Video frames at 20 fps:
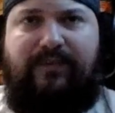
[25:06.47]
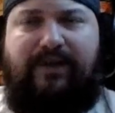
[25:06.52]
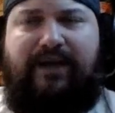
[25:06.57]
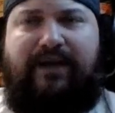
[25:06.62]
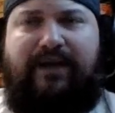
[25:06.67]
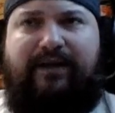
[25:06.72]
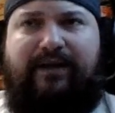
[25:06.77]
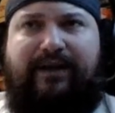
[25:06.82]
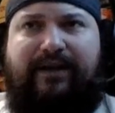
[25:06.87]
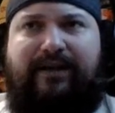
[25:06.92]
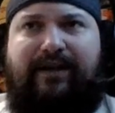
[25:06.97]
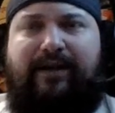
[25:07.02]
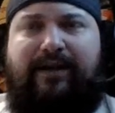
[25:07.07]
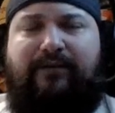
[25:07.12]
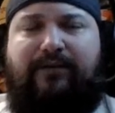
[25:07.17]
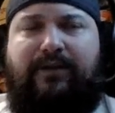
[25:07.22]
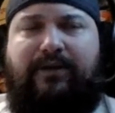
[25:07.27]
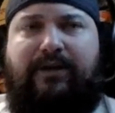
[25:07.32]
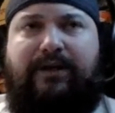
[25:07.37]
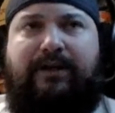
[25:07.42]
I liked
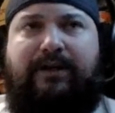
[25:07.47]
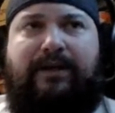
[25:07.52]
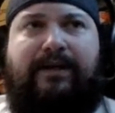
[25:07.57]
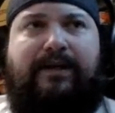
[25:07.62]
that one.